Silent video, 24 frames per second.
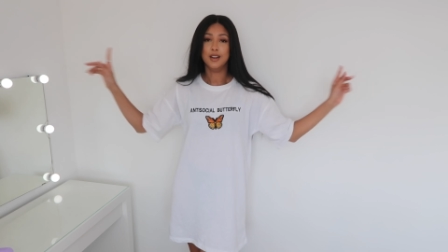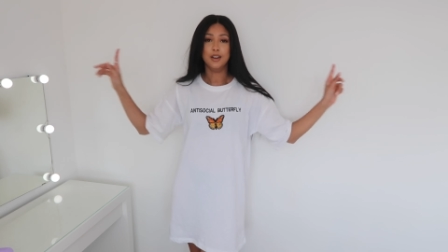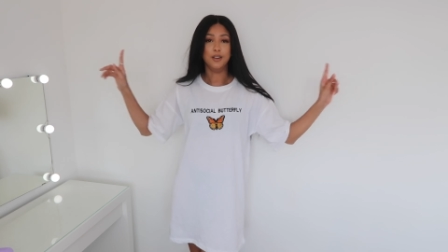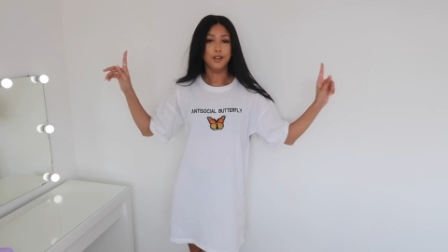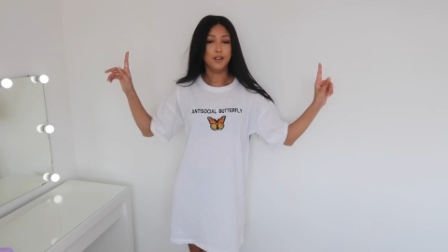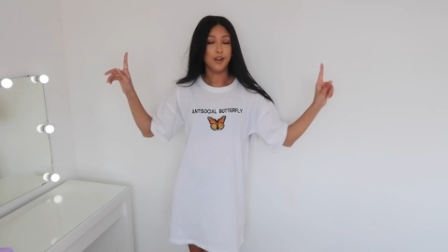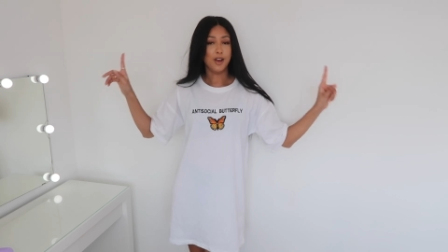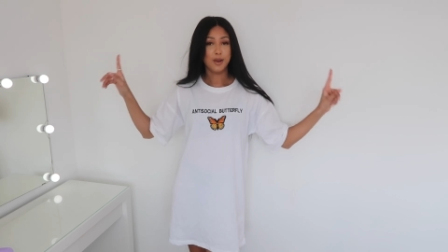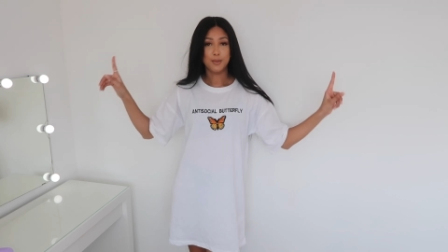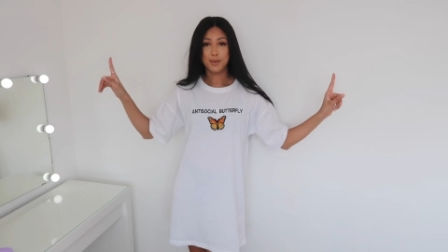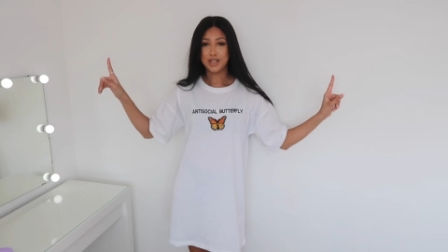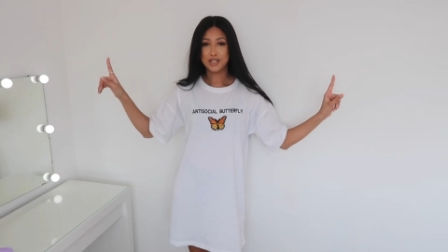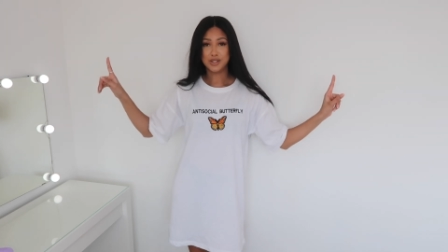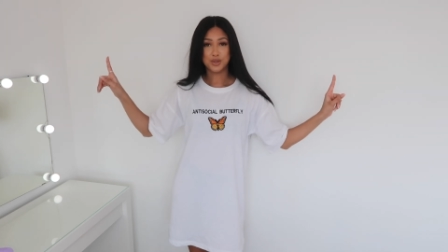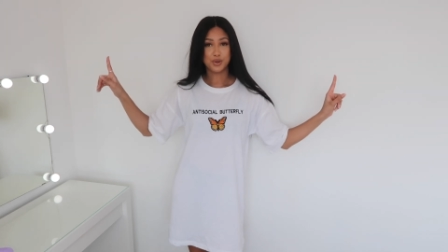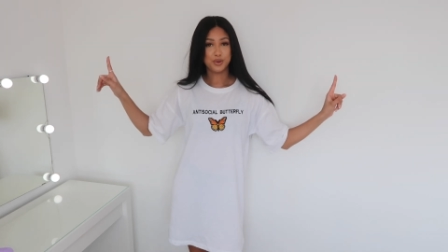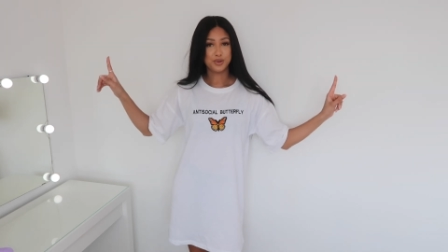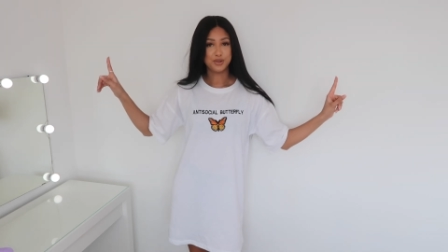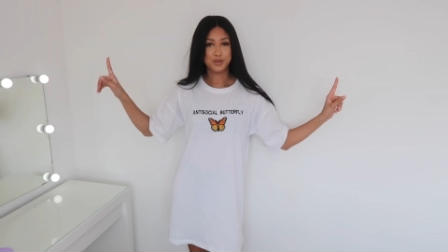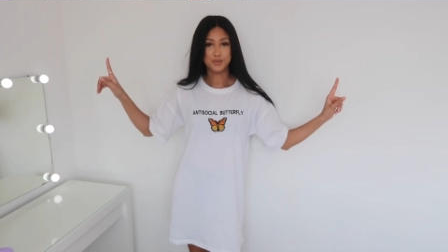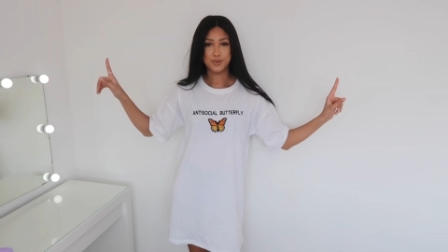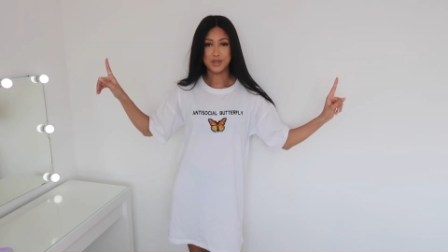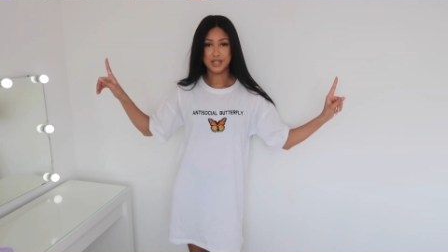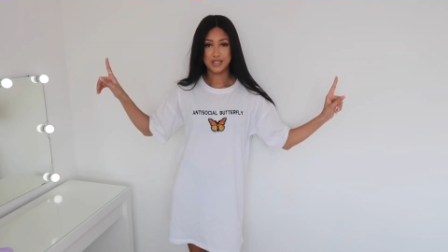nobody
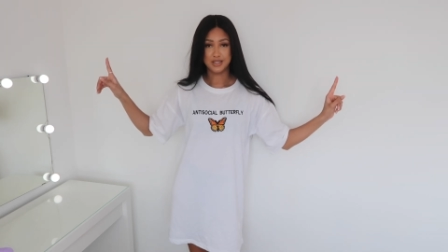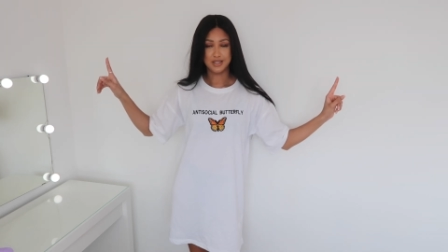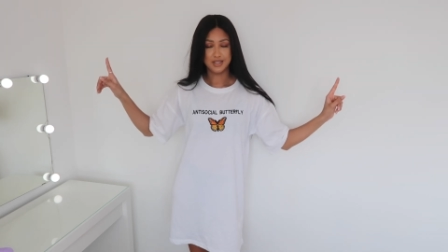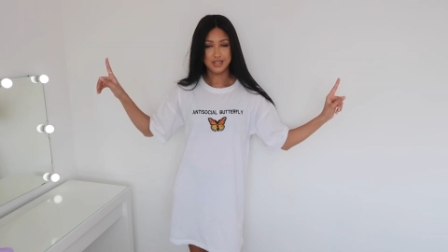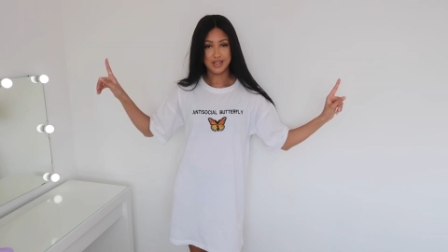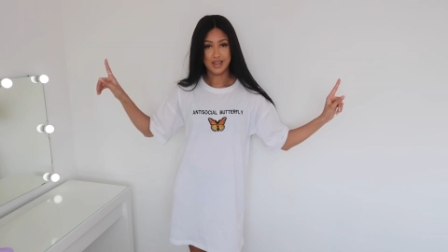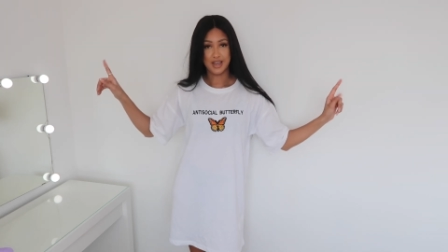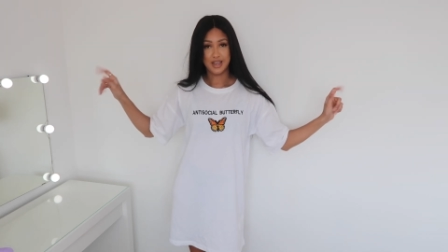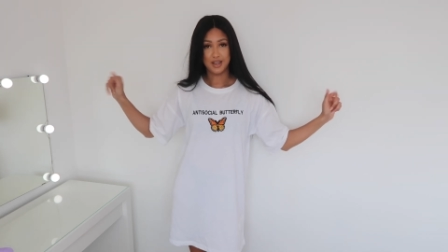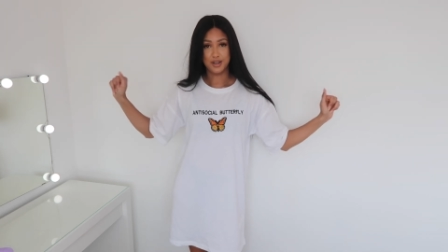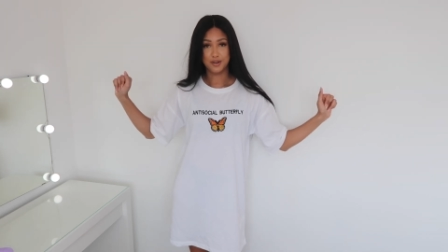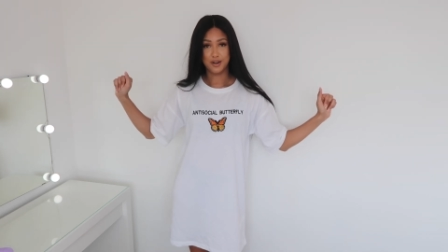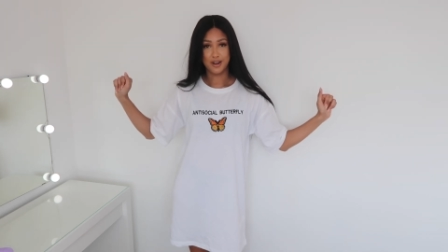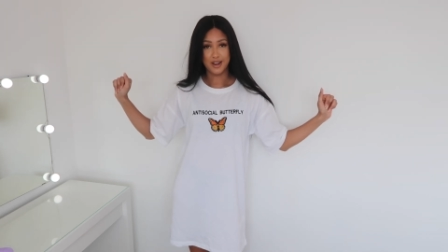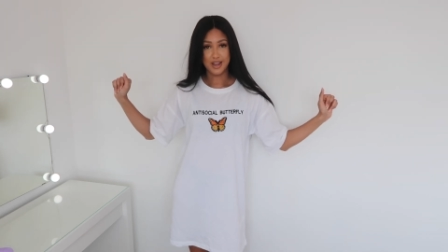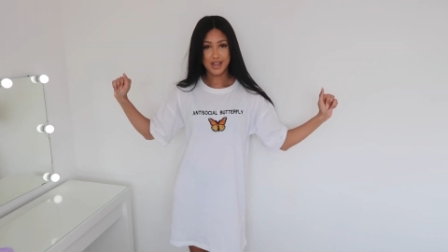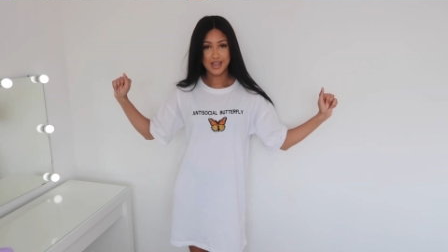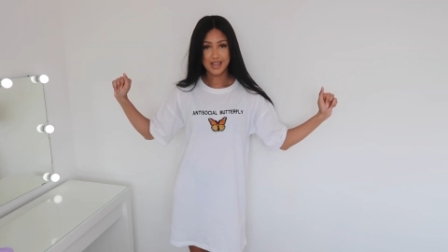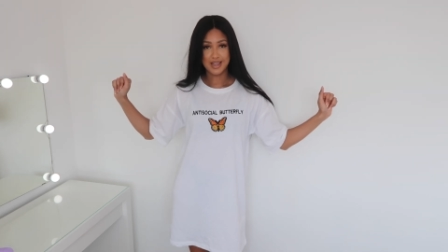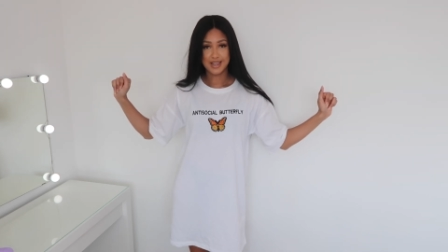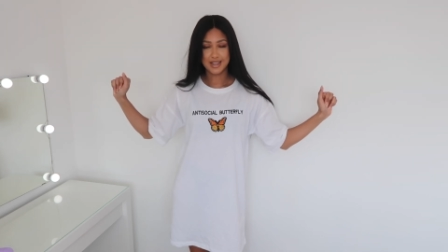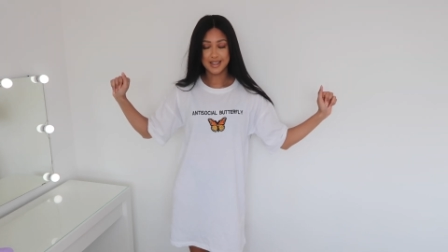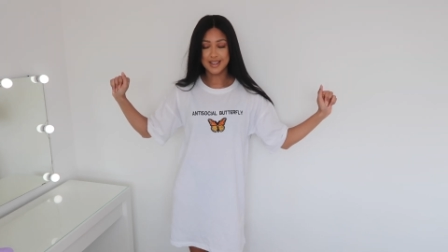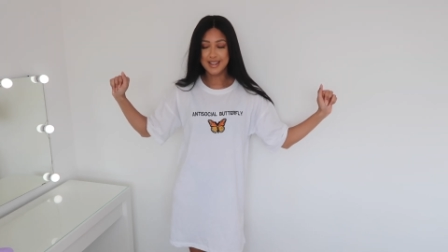talked to me today,
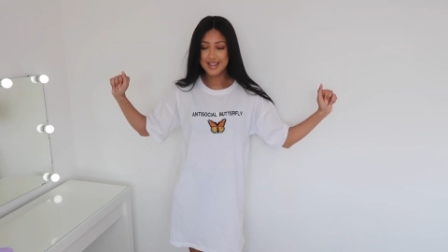alright?